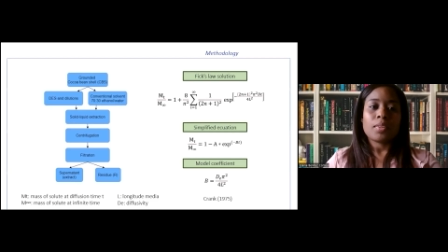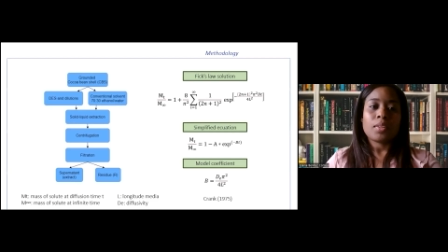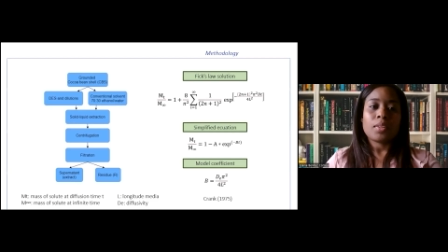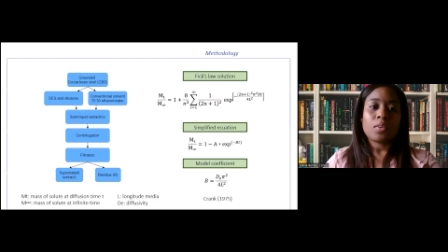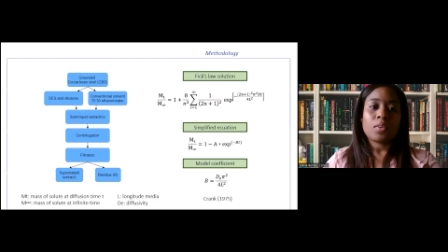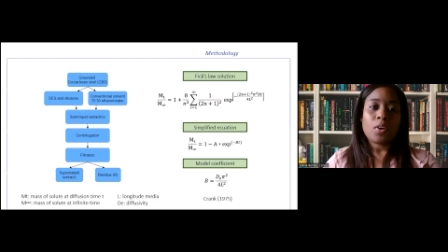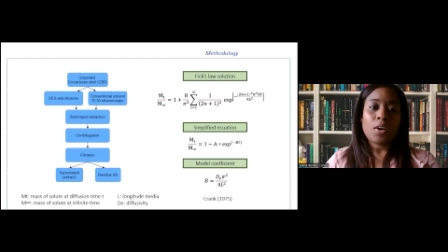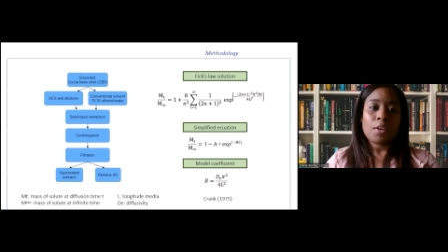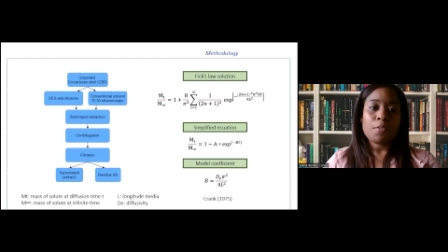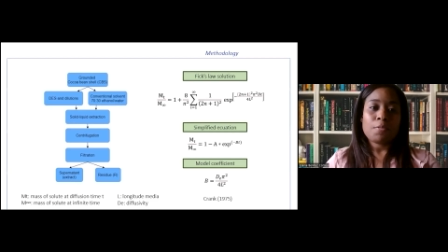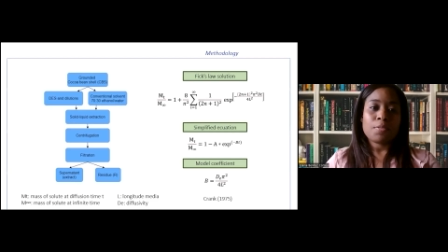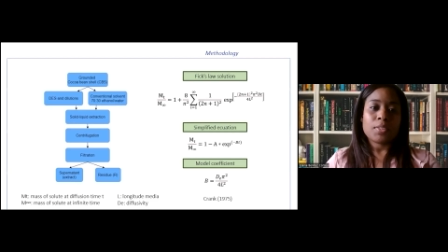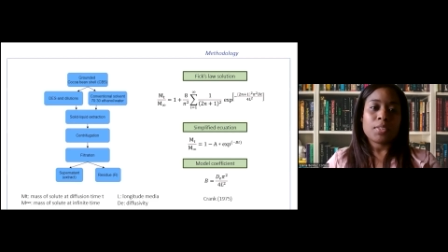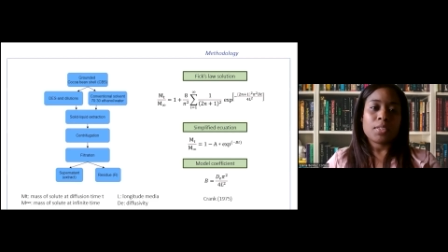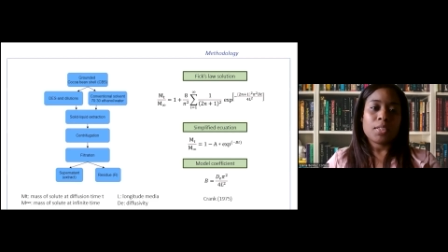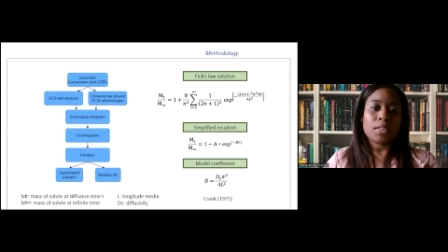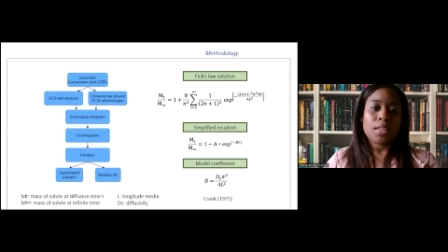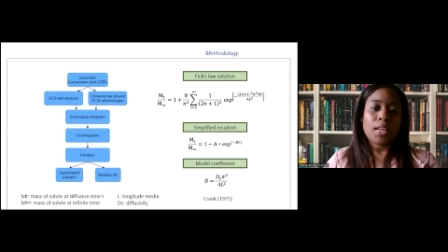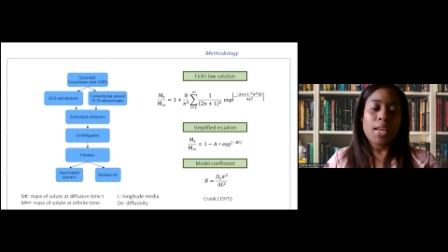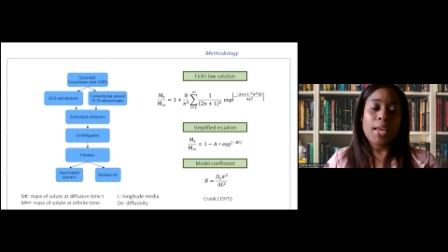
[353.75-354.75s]
the
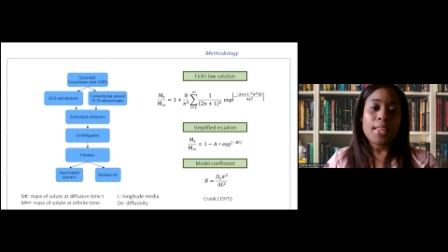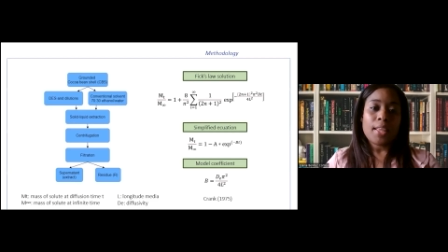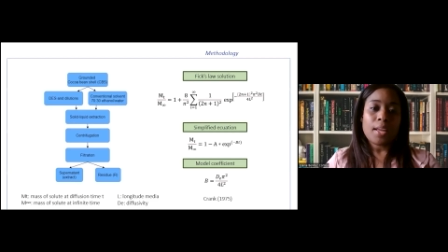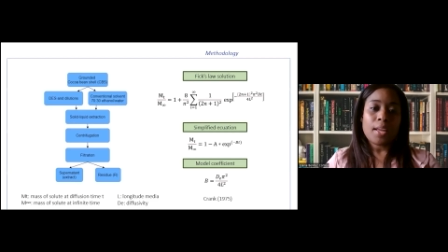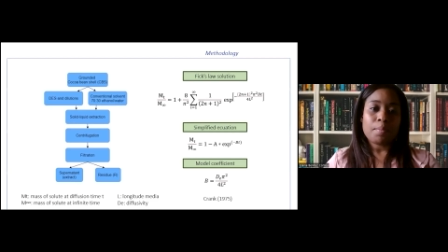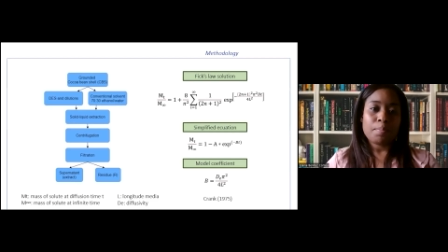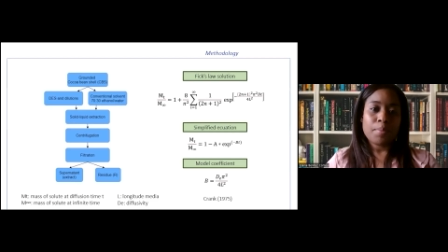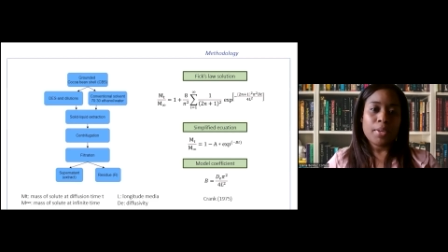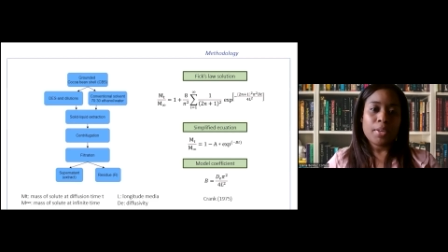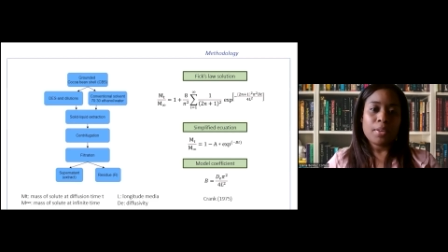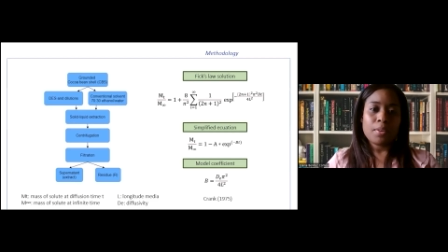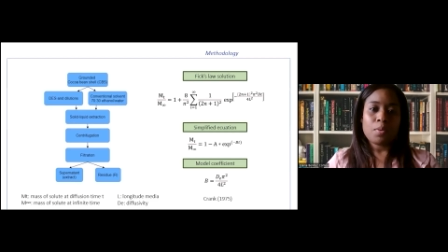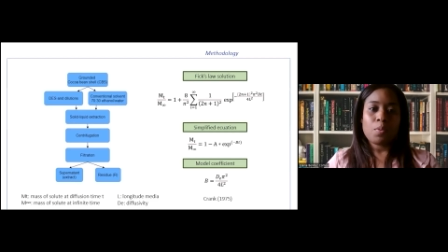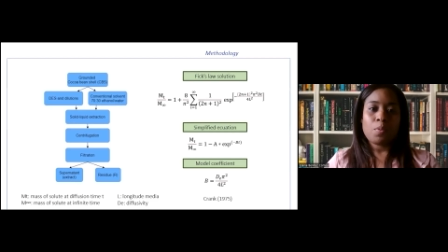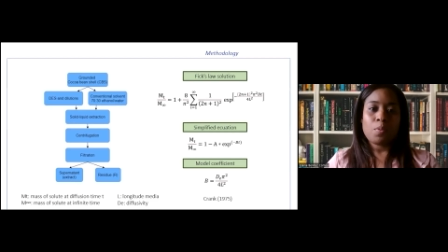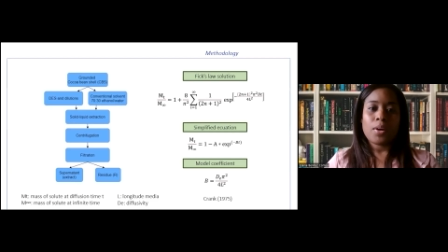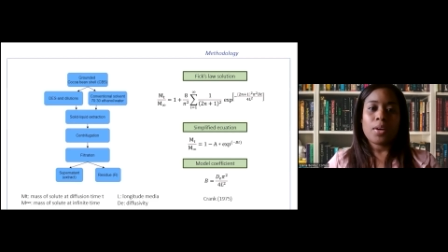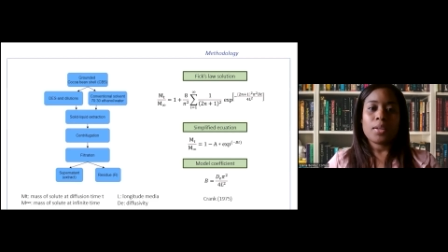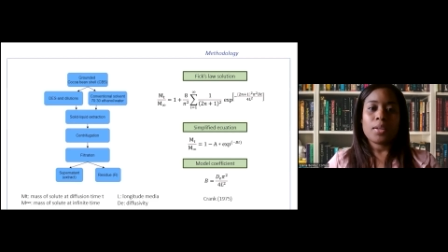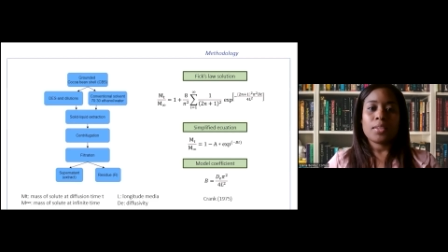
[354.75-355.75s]
coefficients A and B
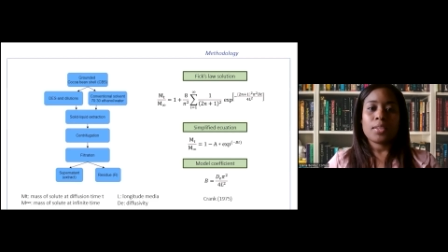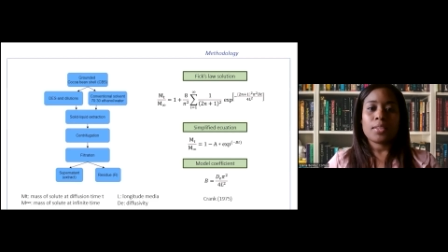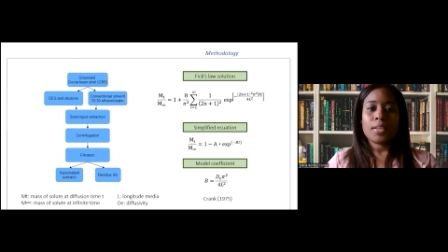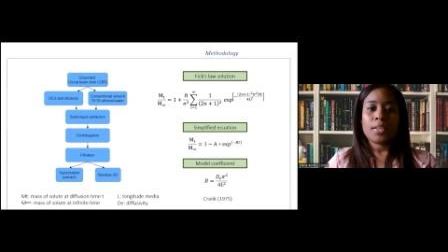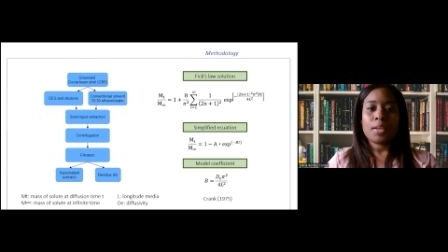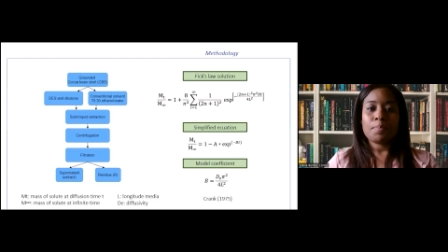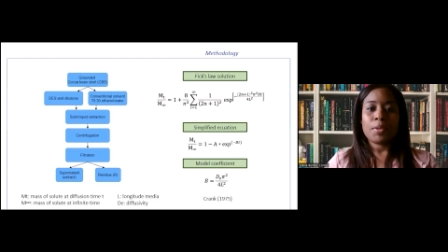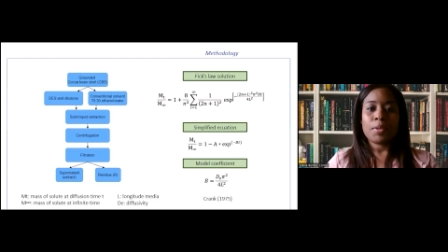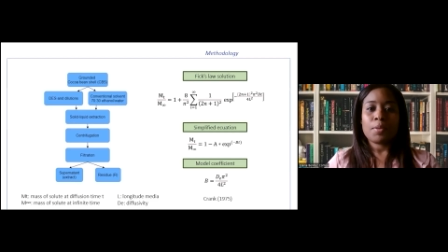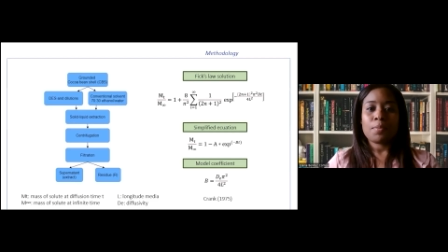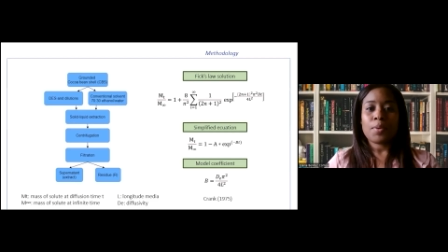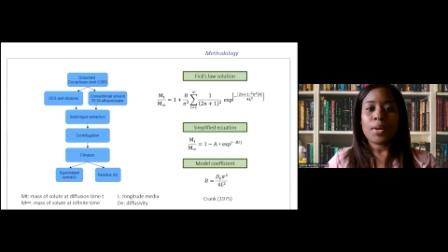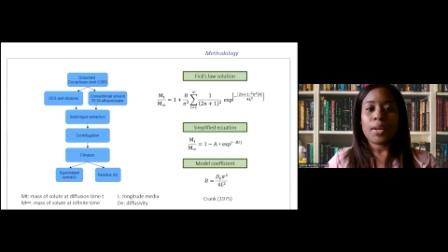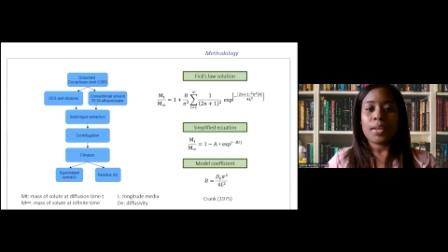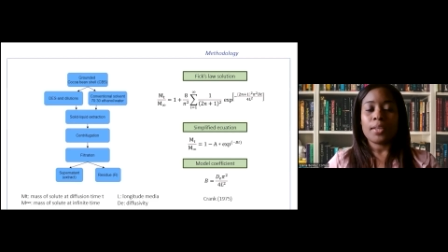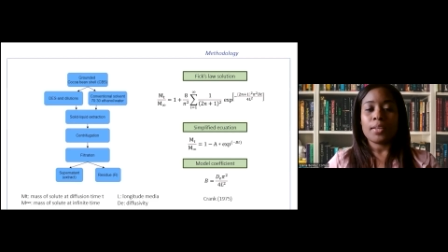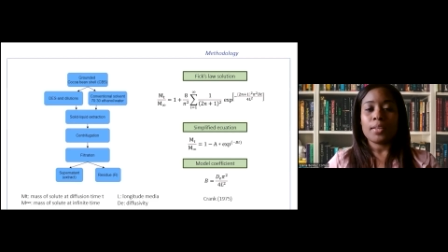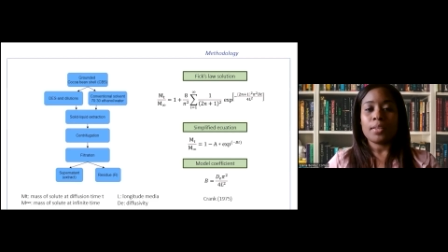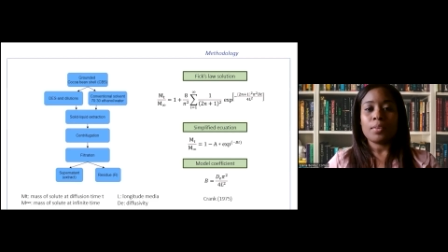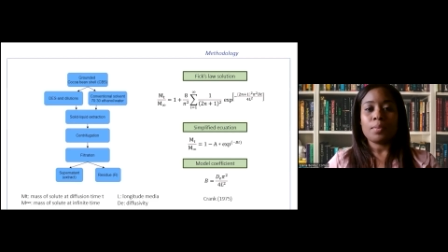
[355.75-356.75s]
were determined
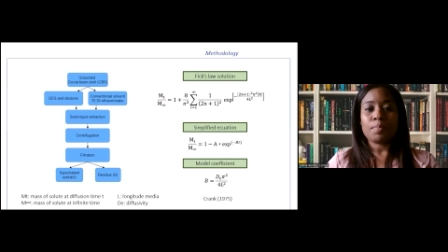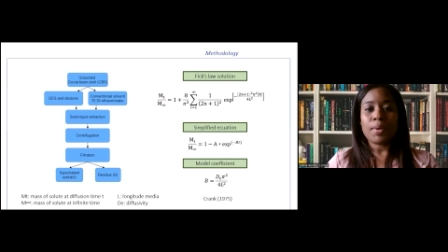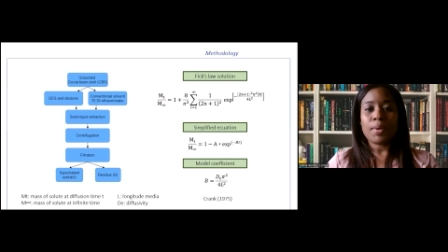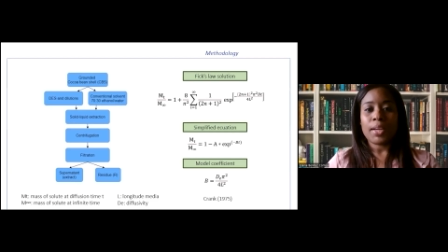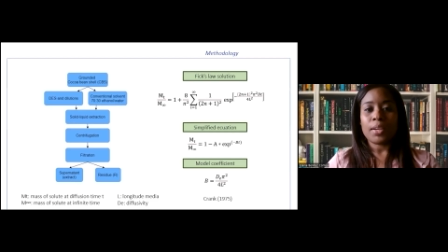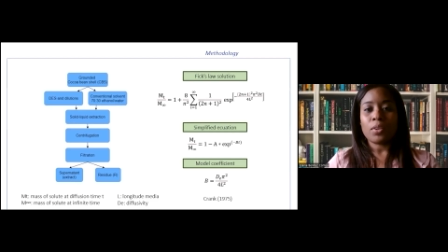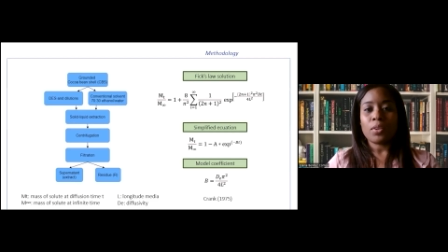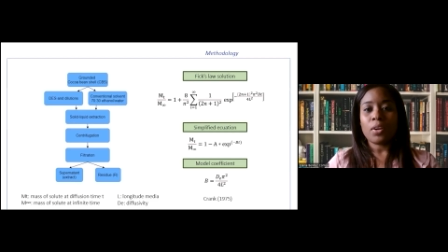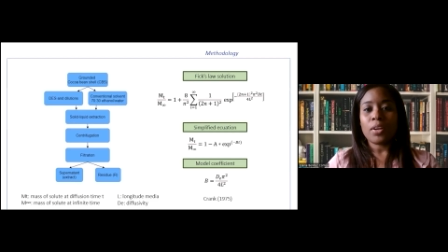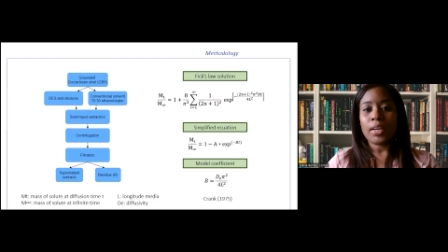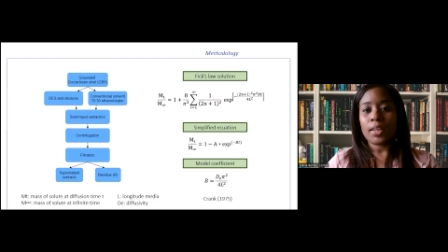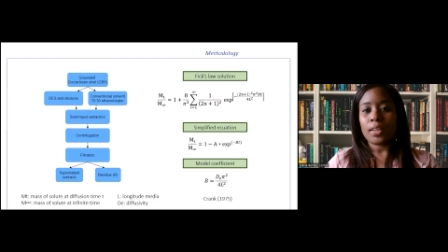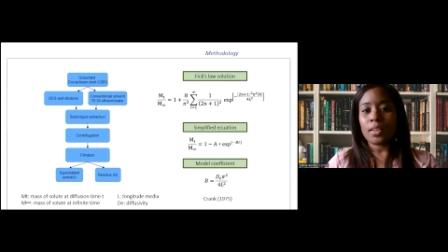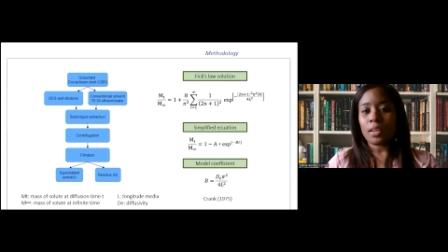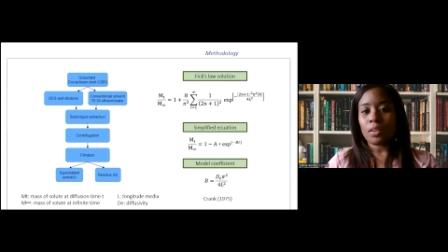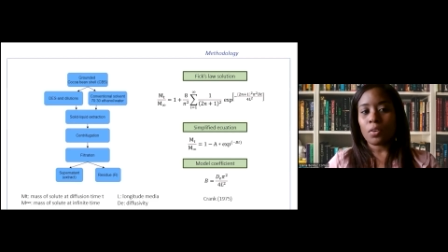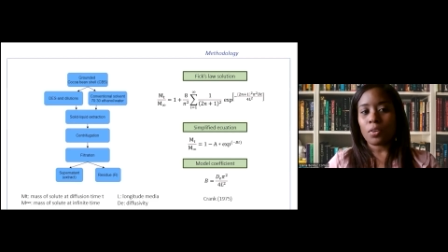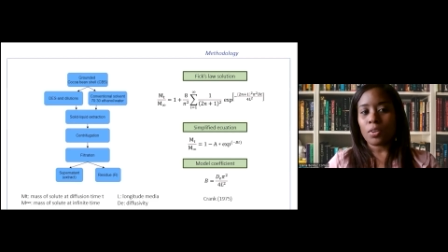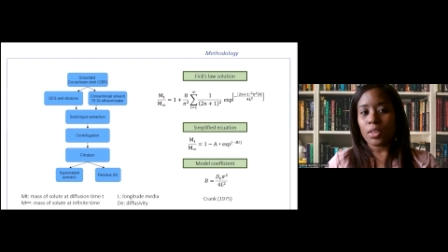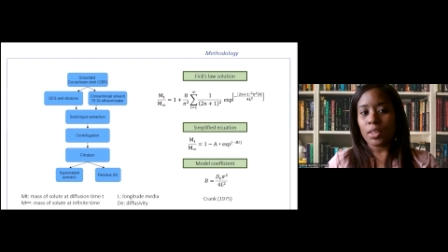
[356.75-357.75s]
by, by
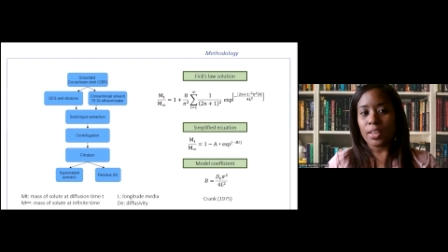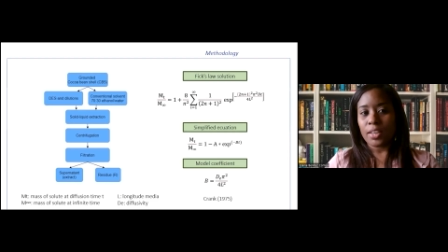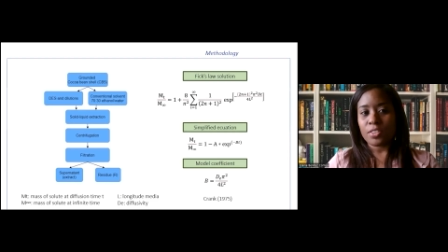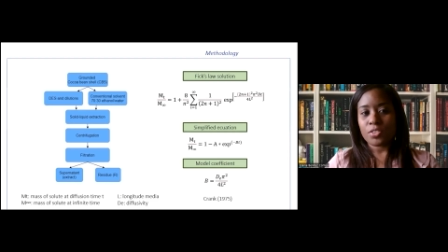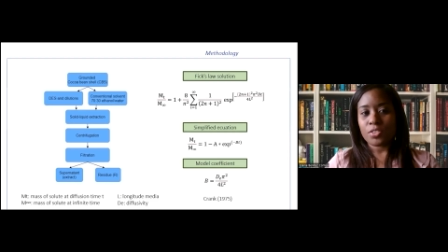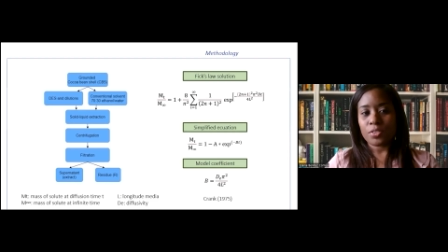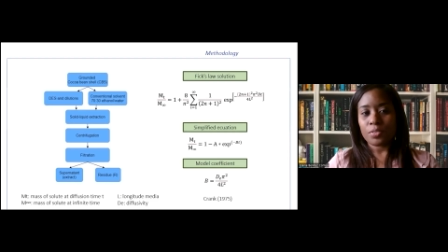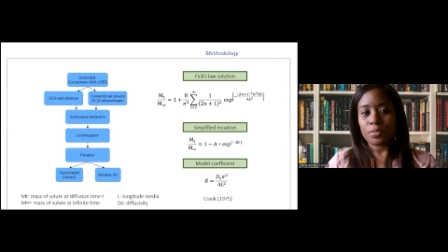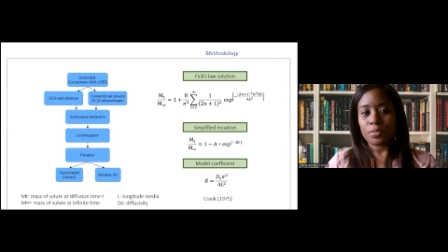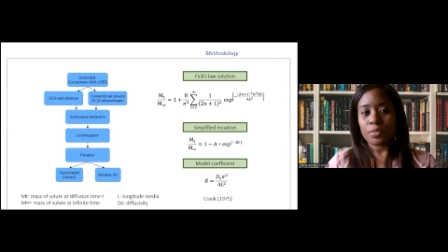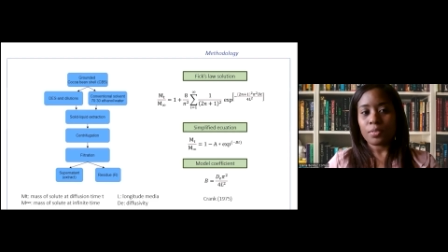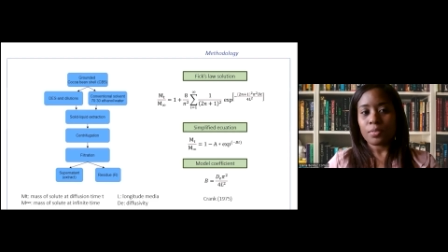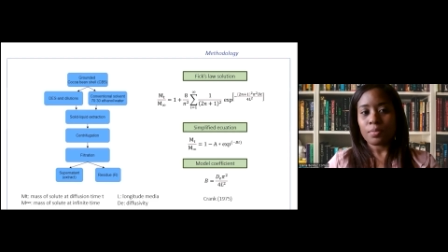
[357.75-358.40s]
nonlinear correlations.